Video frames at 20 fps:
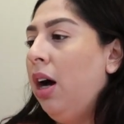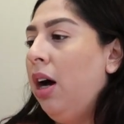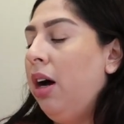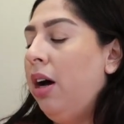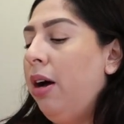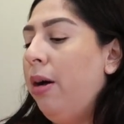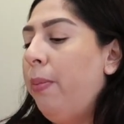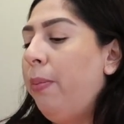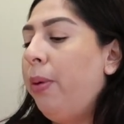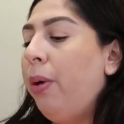
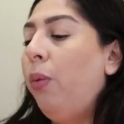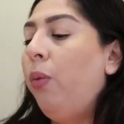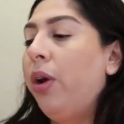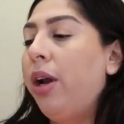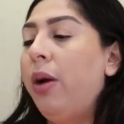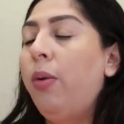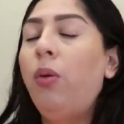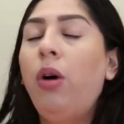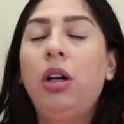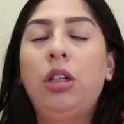Um, but
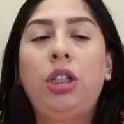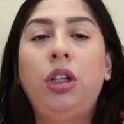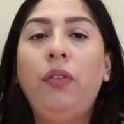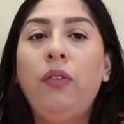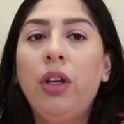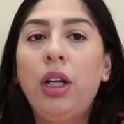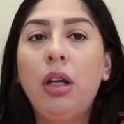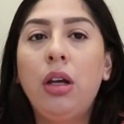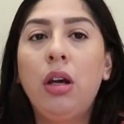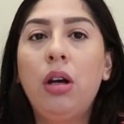when I'm
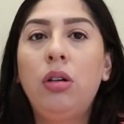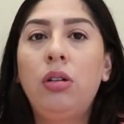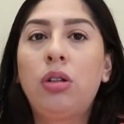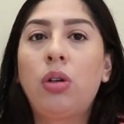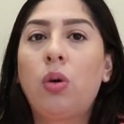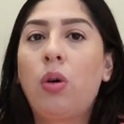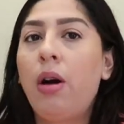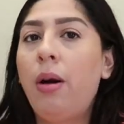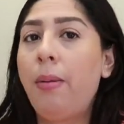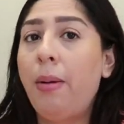watching
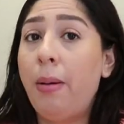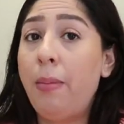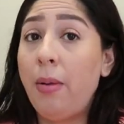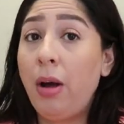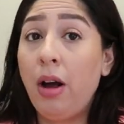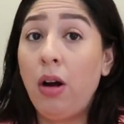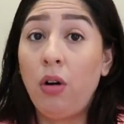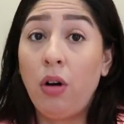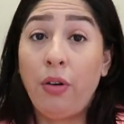videos or, I'm,